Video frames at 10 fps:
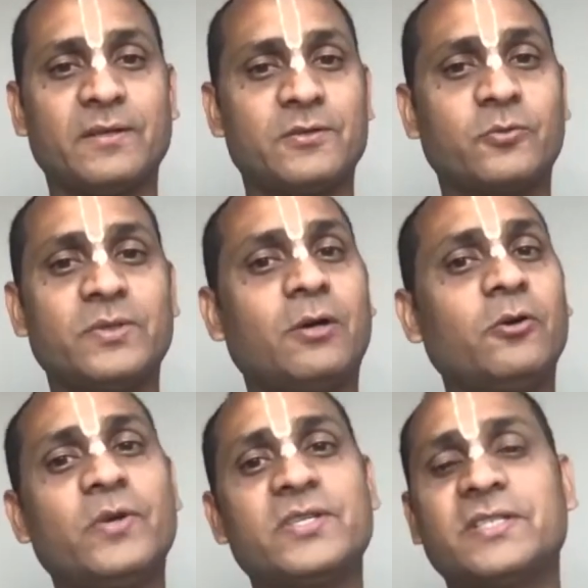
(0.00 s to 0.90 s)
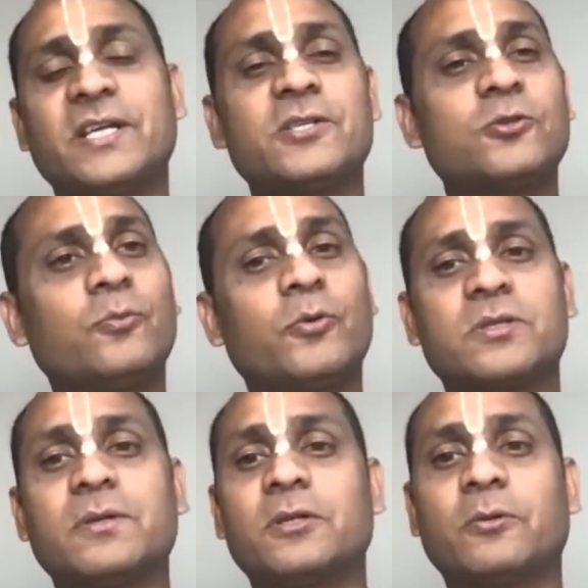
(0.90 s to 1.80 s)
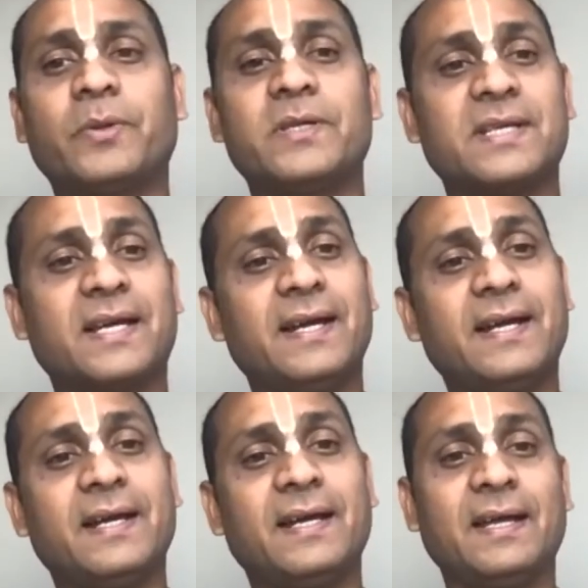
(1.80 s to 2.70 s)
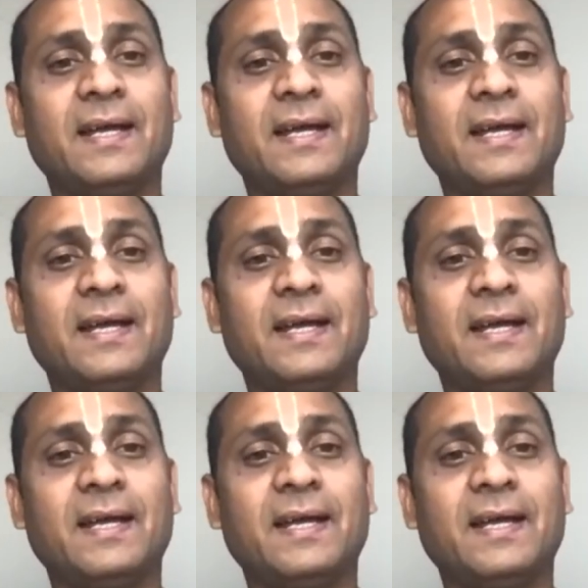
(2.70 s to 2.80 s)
So without which there is no possibility of peace. And